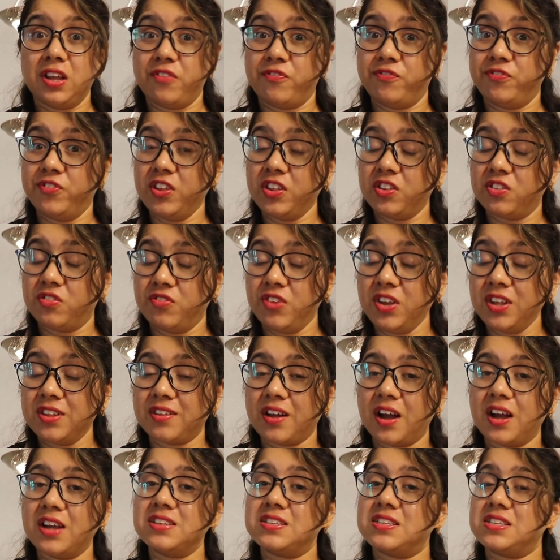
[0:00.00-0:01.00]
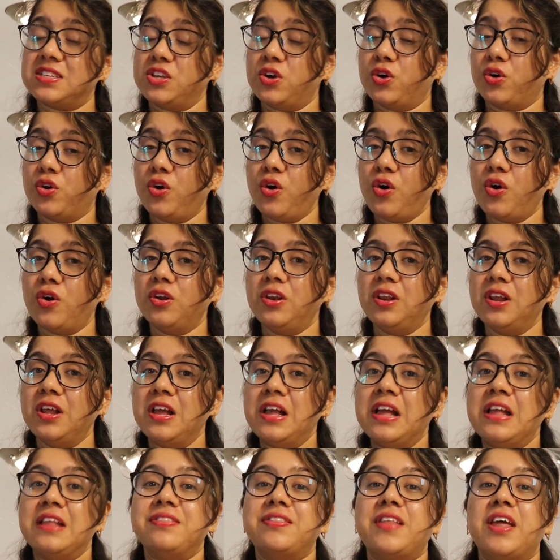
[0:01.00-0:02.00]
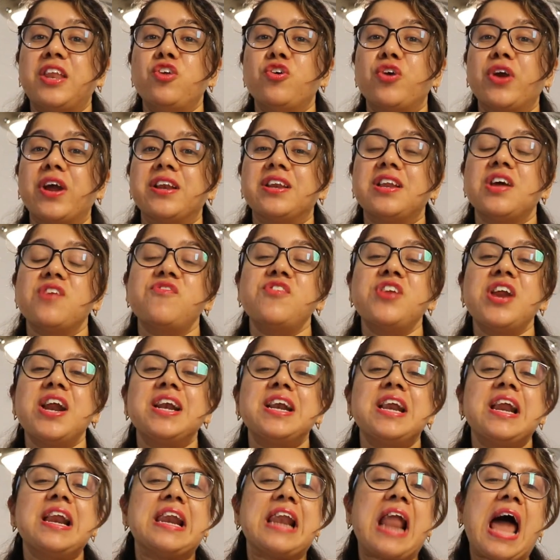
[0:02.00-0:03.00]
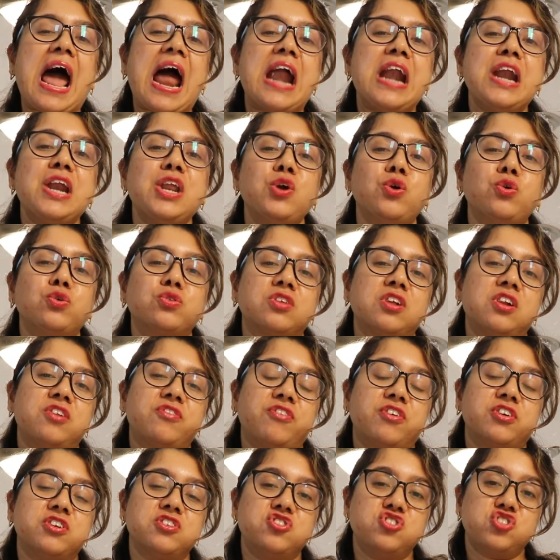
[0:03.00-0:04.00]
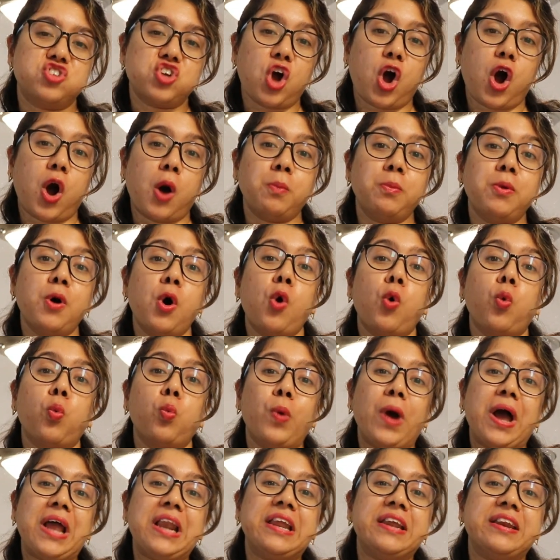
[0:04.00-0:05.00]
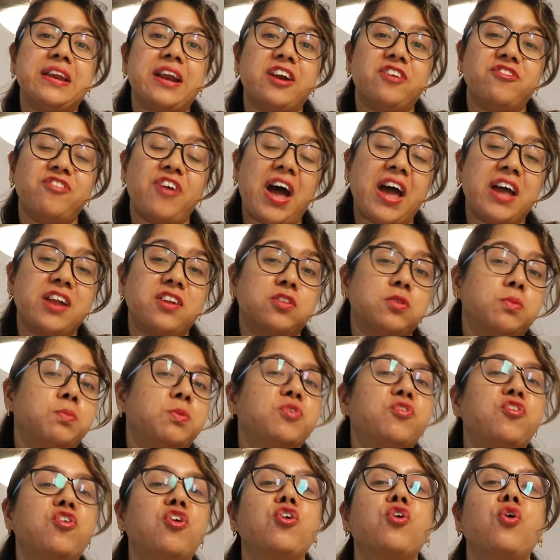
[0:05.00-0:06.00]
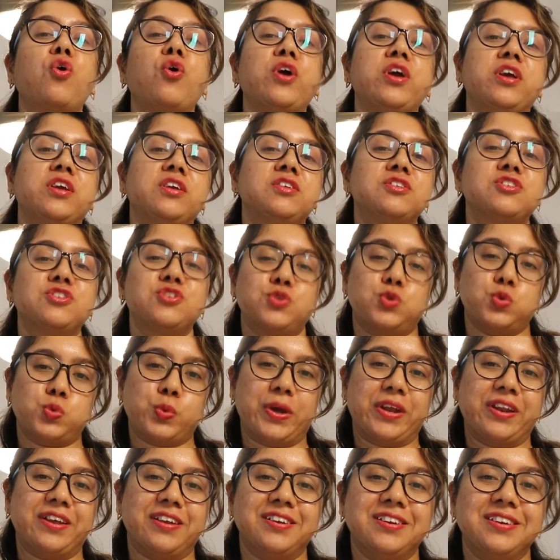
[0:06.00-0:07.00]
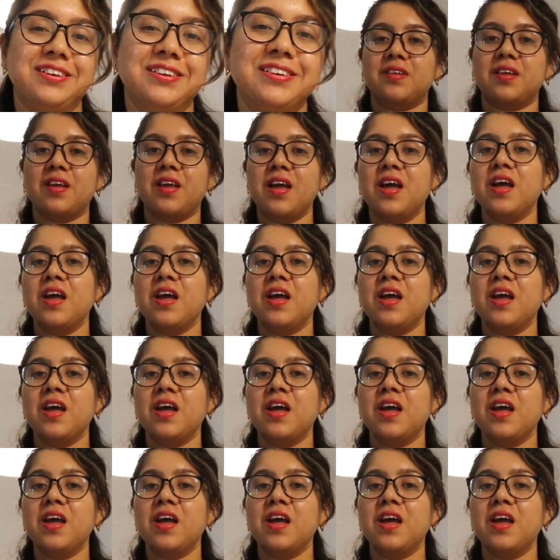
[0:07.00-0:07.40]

If this visa is your goal, then you can definitely land yourself a job well in advance before going to Sweden.